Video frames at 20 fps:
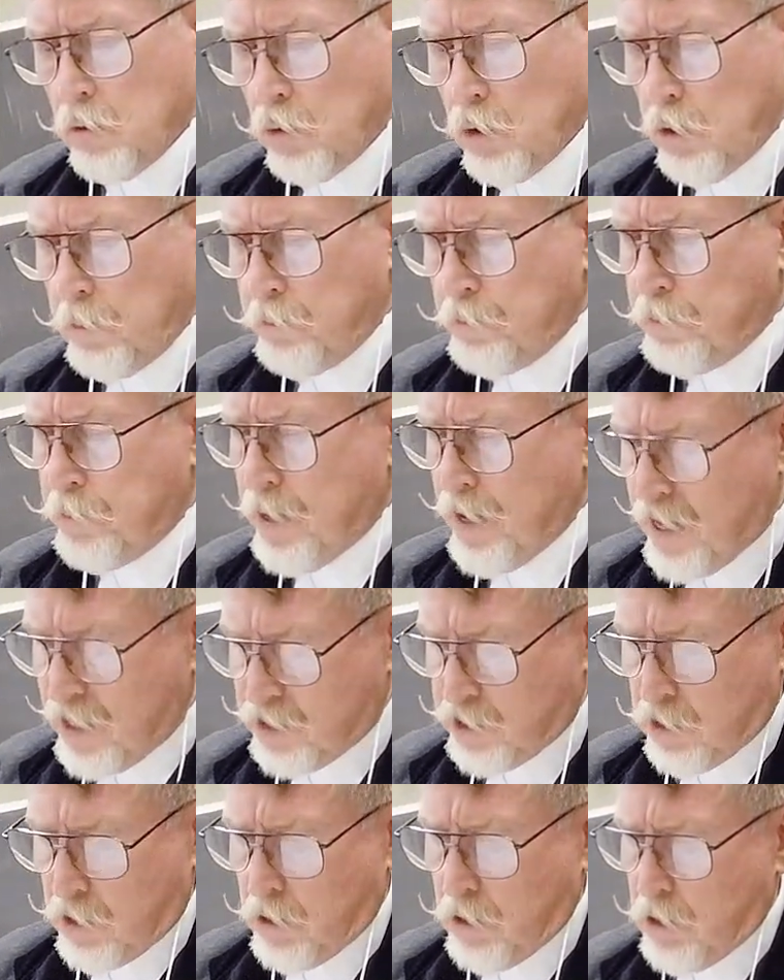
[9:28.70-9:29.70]
The word
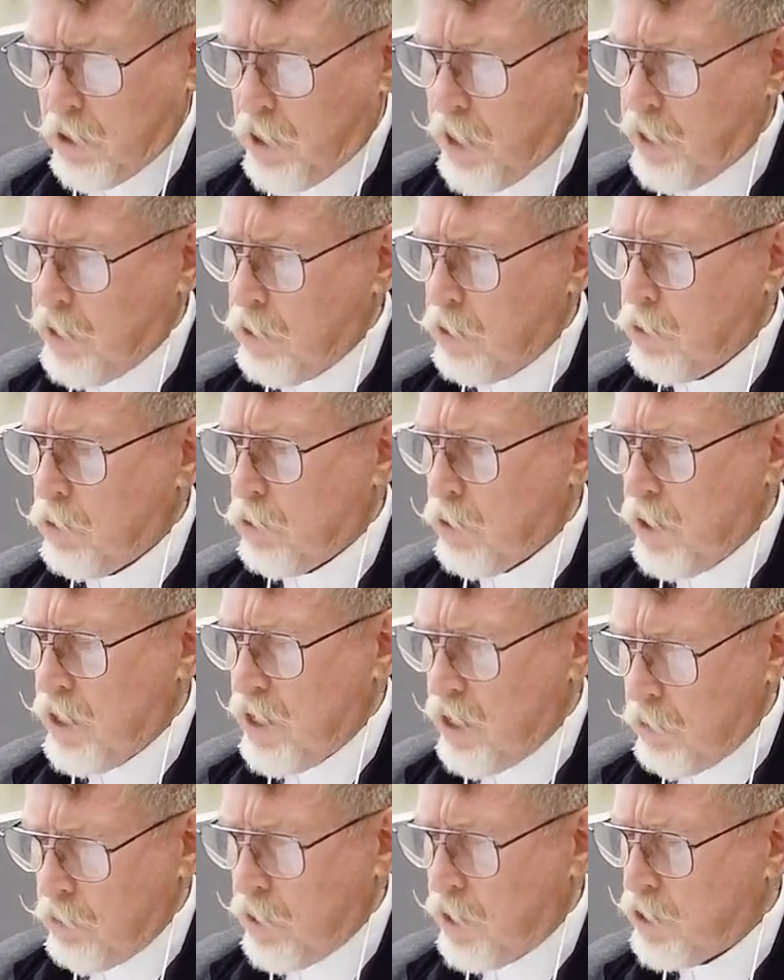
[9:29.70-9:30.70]
pesel, idol
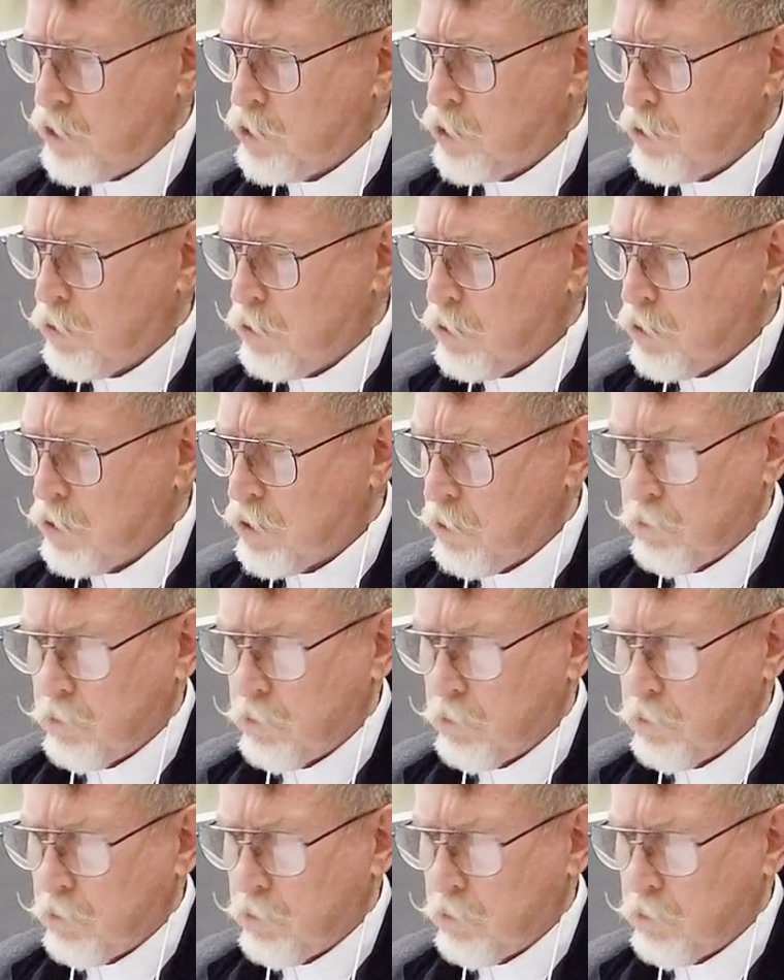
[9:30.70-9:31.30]
or image,